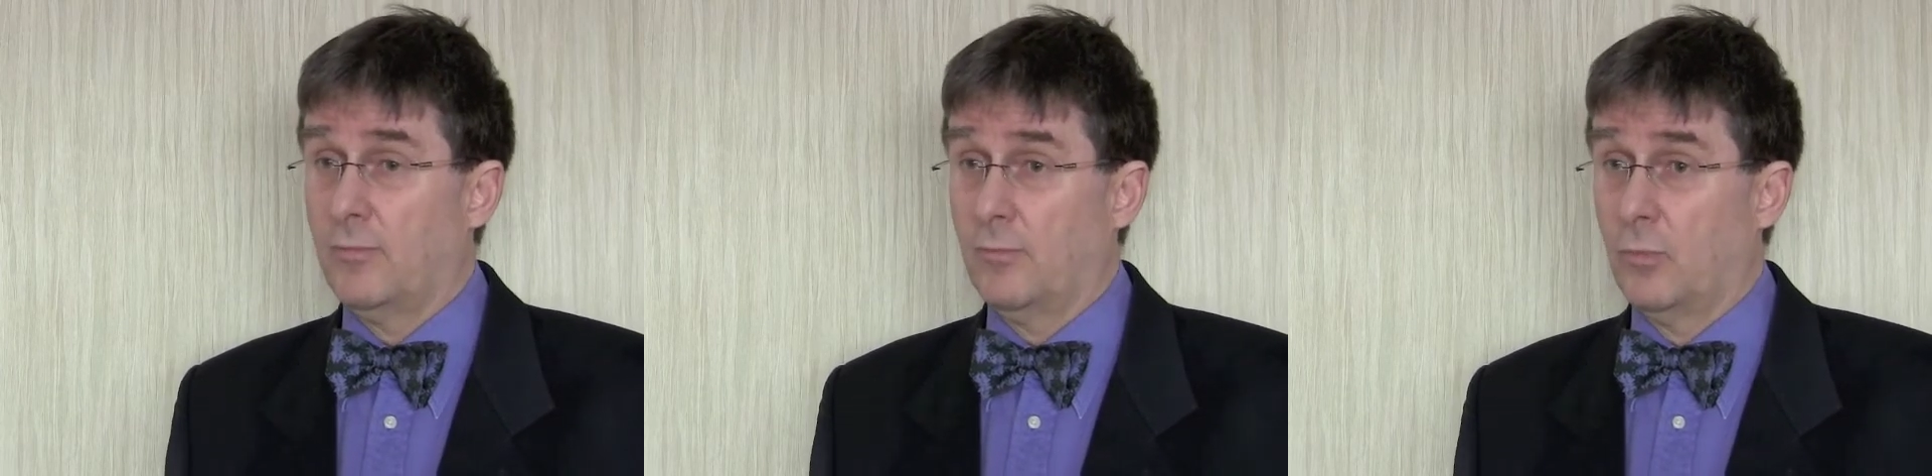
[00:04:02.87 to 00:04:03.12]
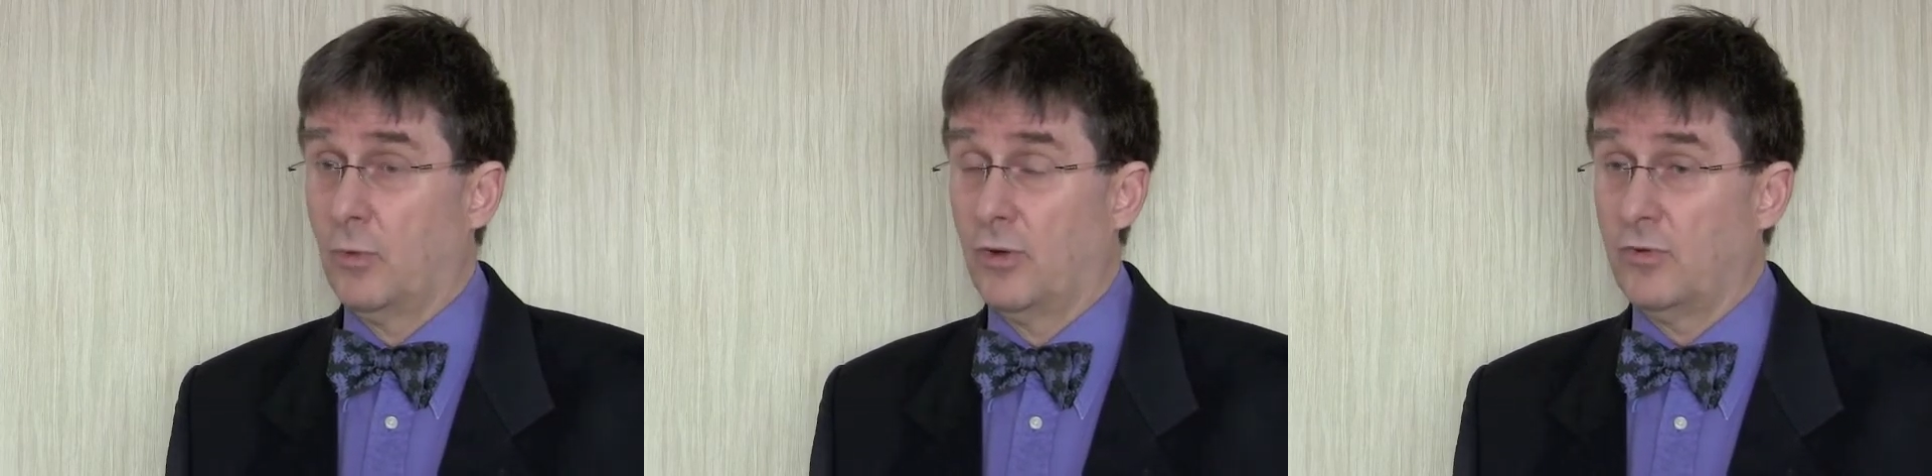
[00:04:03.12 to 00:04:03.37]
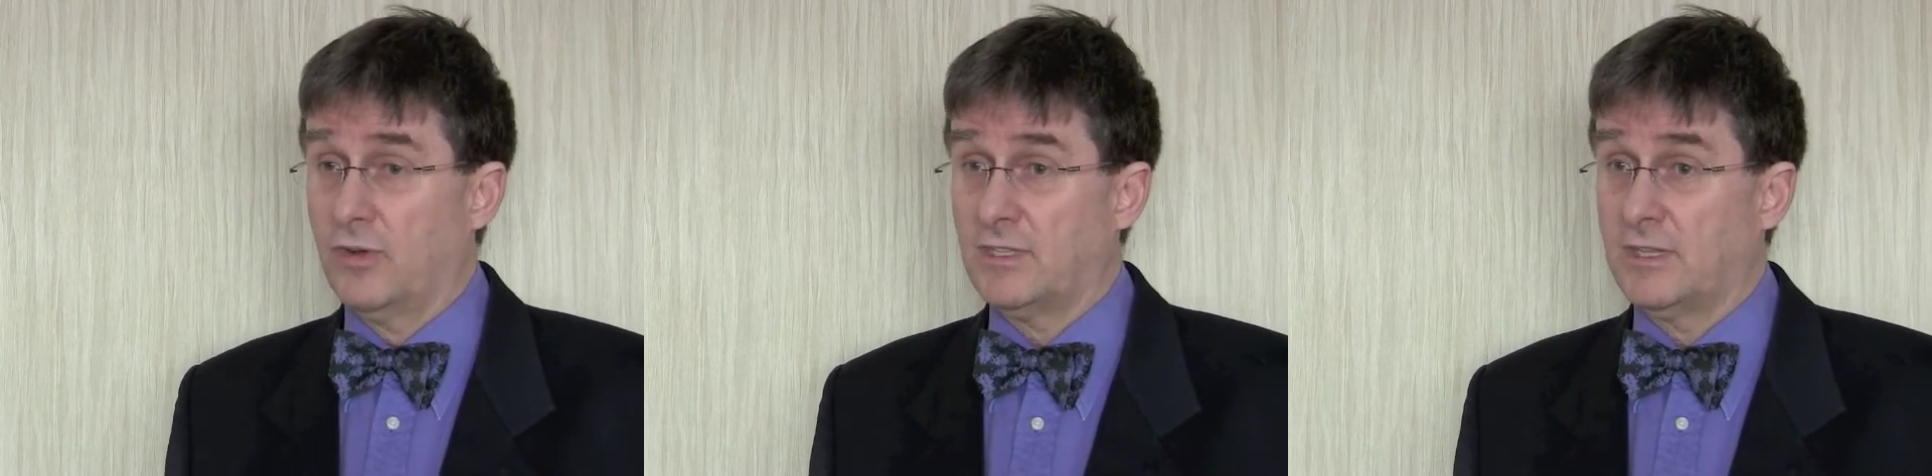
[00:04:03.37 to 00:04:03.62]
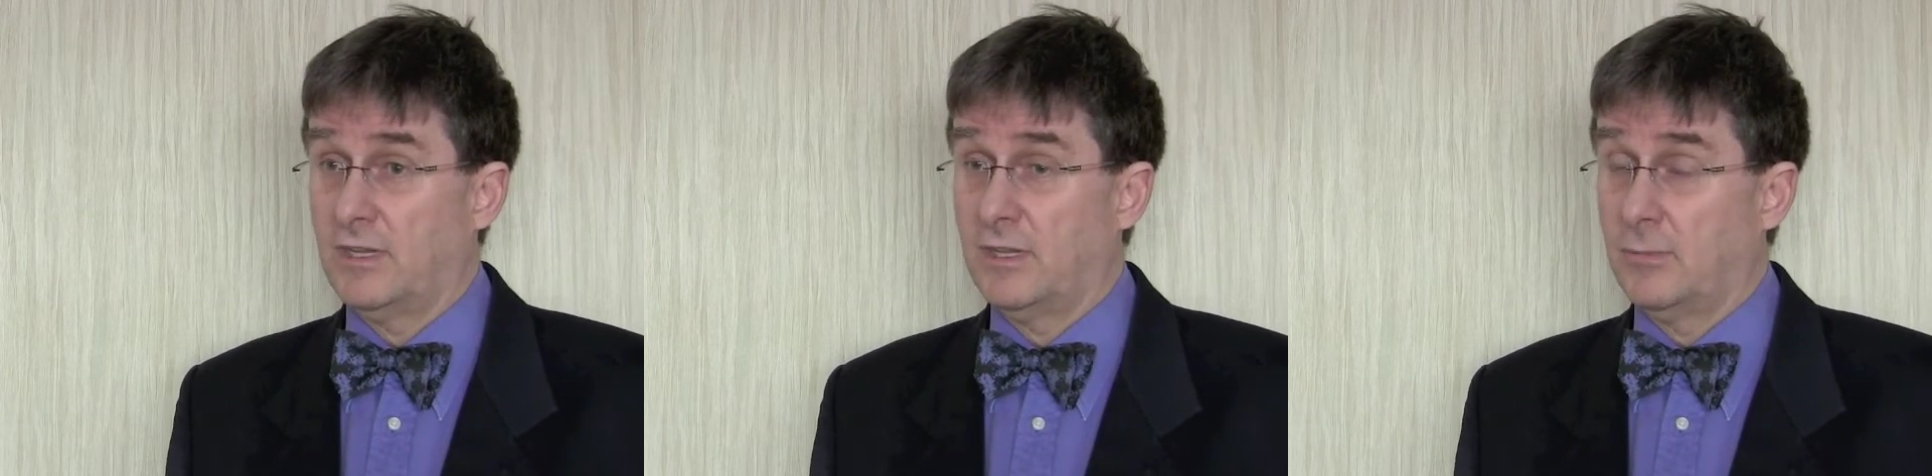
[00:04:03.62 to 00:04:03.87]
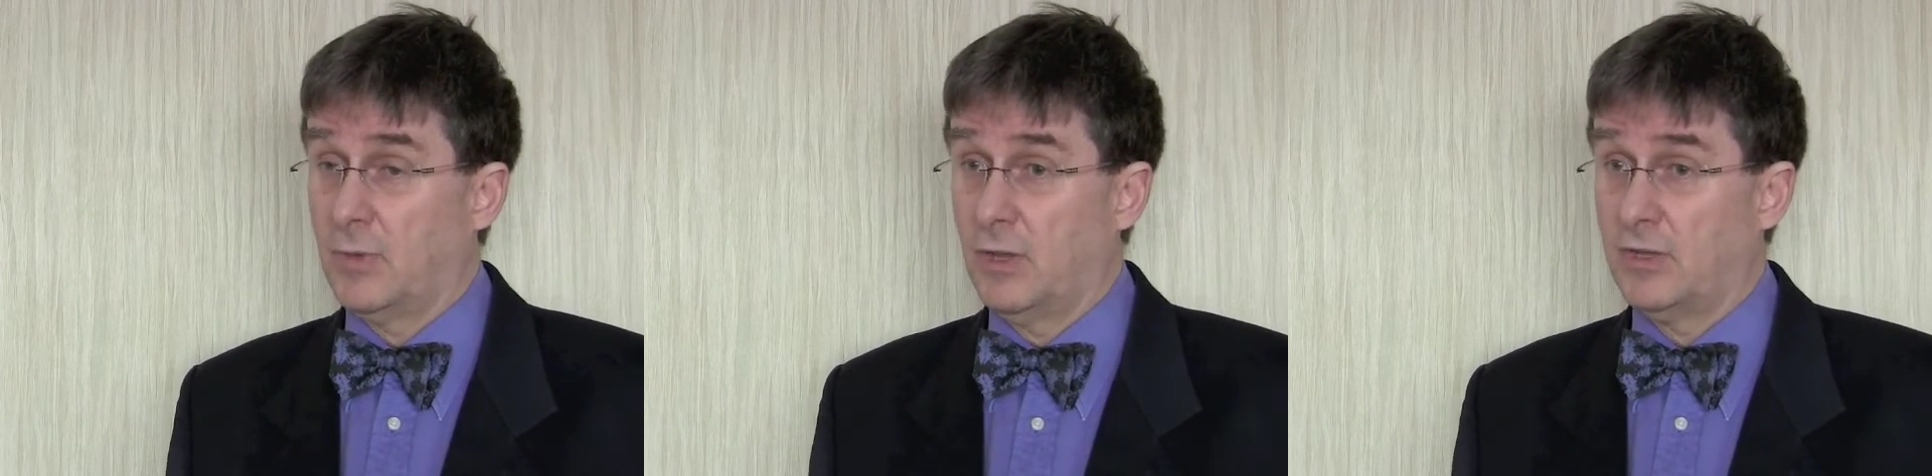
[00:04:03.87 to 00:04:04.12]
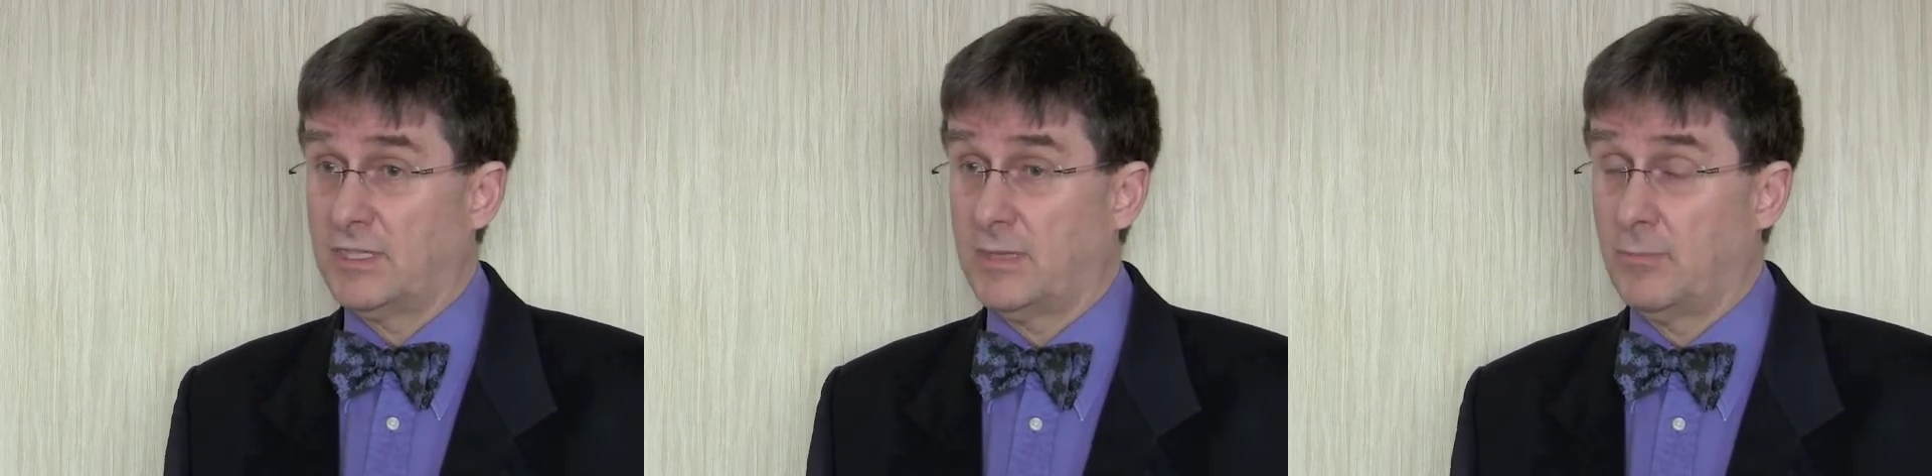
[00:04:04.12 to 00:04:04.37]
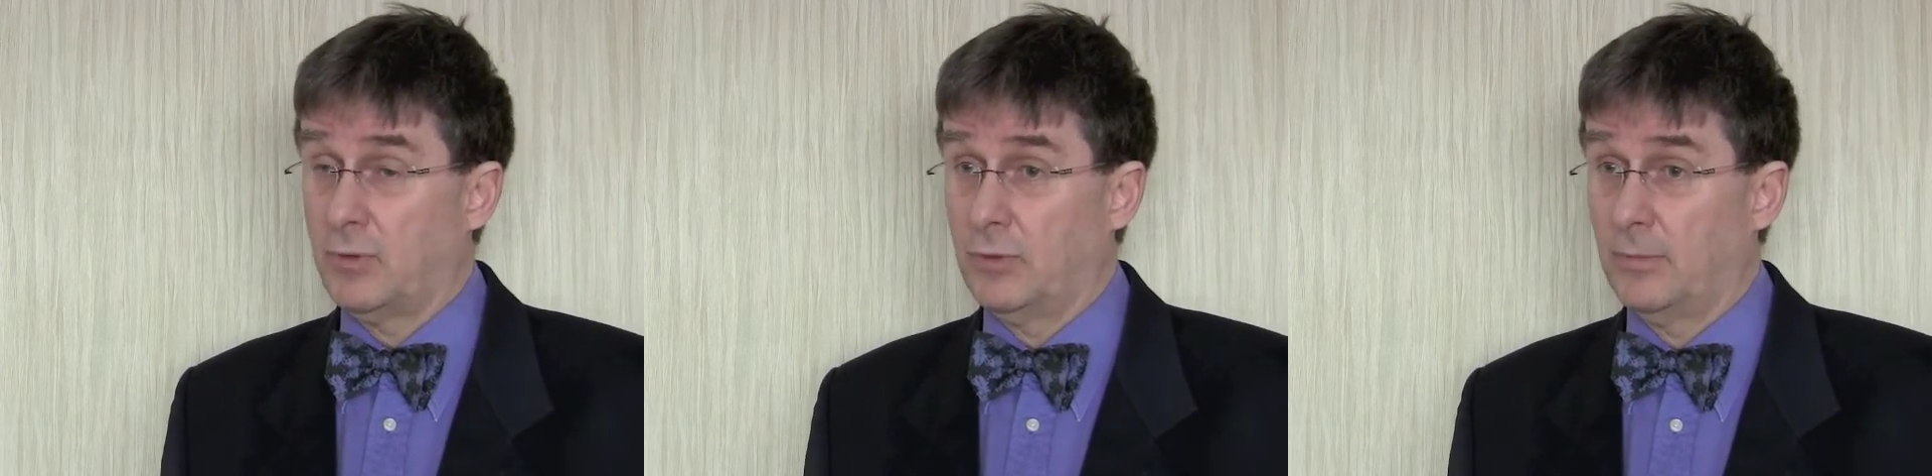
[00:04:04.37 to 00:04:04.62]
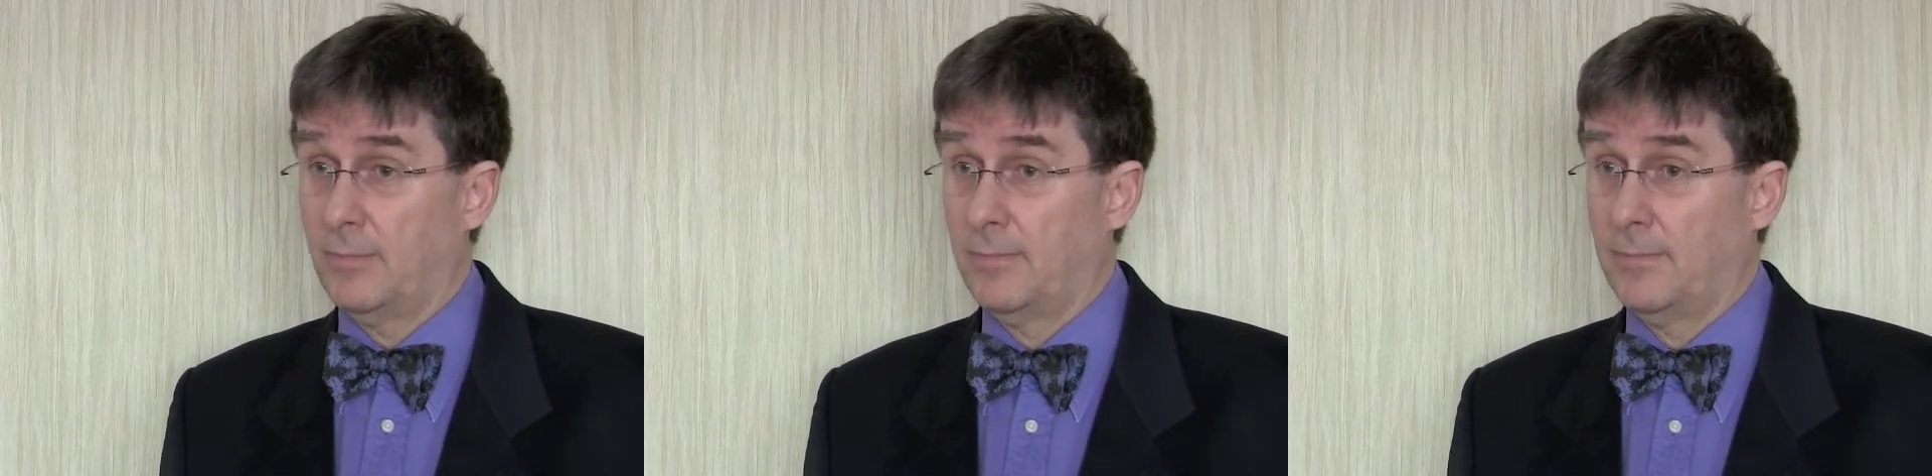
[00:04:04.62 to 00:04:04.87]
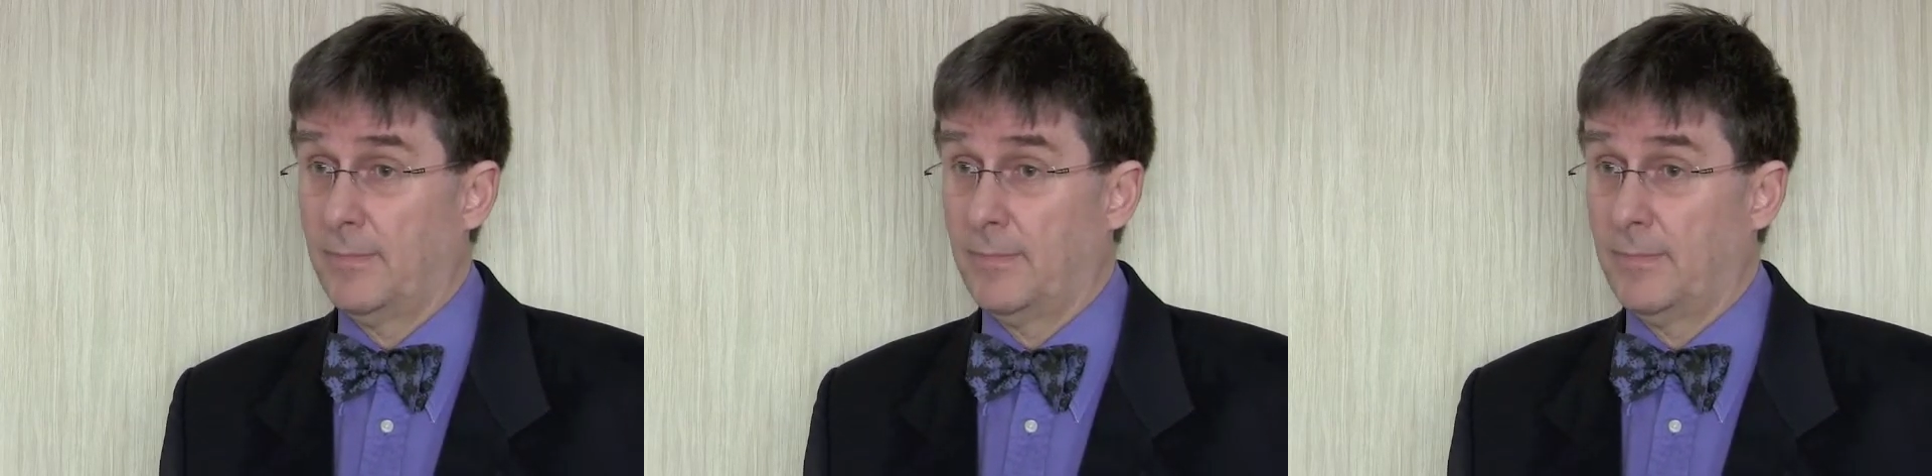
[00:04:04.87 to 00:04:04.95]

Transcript: more interested in the policy pull.